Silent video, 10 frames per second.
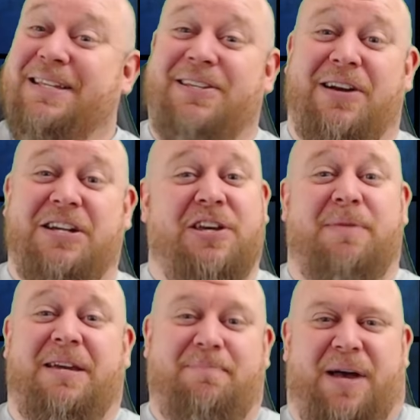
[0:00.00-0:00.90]
Sorry,
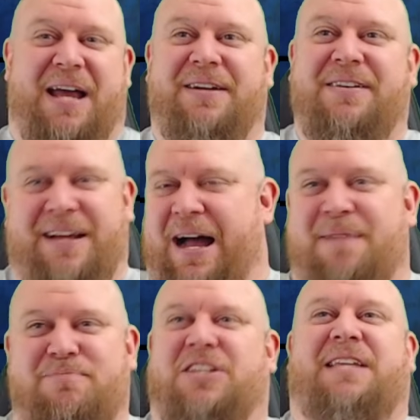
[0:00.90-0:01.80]
Jimmy, but
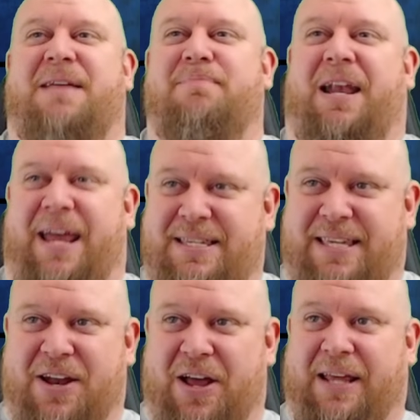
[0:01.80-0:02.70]
I'm just getting my licks
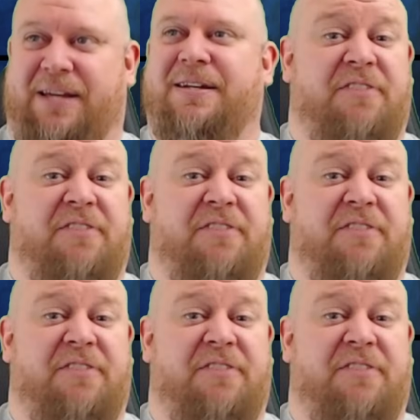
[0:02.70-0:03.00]
in early.